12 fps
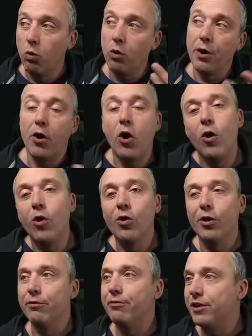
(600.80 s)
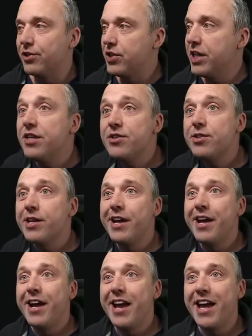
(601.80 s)
what all of this is.
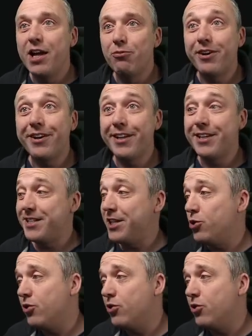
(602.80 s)
And we're going to continue